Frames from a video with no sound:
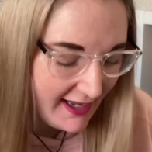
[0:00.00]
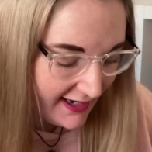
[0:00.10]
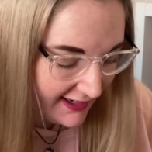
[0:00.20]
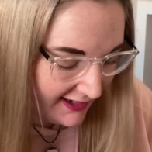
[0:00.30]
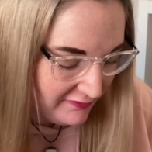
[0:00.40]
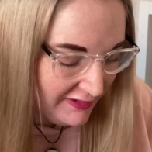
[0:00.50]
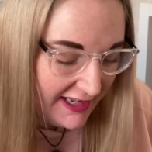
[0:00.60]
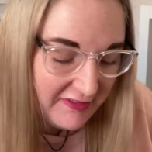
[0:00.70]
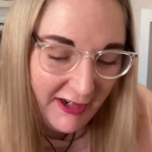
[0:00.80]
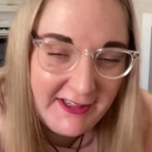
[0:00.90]
and I've
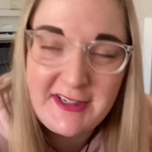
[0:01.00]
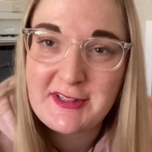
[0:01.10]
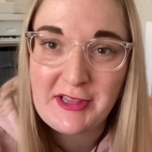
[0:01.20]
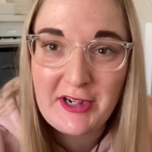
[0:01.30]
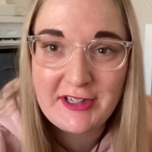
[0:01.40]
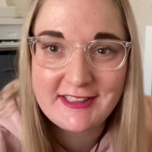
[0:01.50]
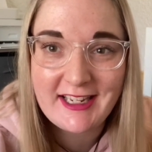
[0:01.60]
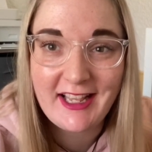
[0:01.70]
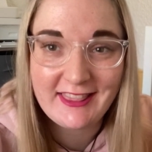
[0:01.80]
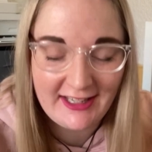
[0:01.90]
literally just looked
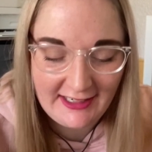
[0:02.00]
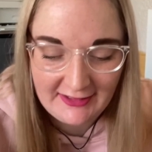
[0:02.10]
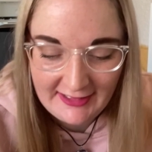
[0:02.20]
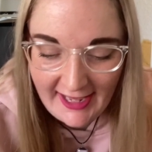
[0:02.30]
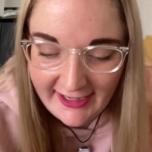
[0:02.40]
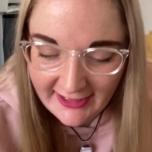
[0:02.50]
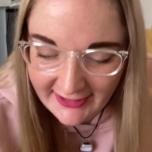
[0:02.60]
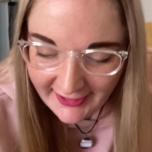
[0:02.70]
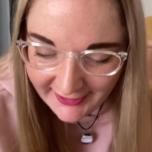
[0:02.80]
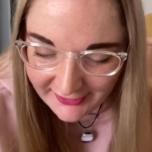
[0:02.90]
at the letter
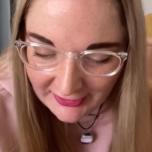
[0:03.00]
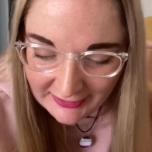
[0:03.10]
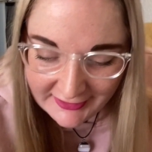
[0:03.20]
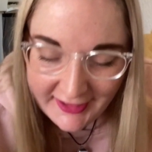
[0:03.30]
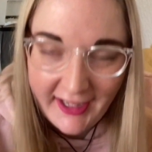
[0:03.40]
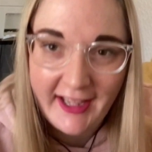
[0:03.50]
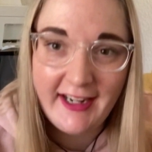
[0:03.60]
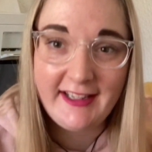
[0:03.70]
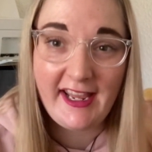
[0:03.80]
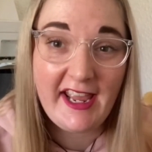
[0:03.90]
that I got, and
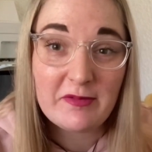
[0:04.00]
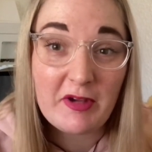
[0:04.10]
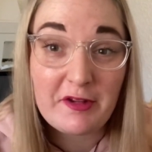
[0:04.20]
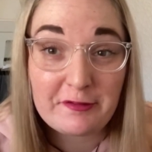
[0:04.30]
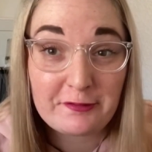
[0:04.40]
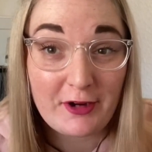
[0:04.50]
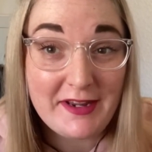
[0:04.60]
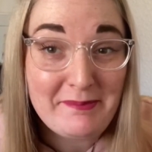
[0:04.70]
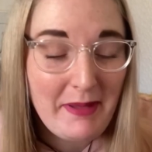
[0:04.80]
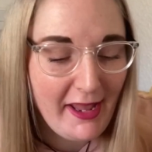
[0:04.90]
it came with a
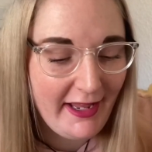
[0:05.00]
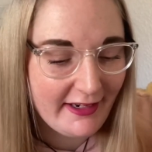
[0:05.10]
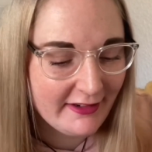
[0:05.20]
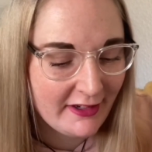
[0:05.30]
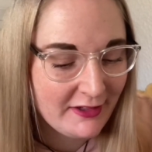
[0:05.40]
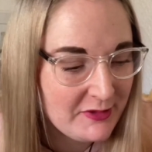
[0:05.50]
free pin.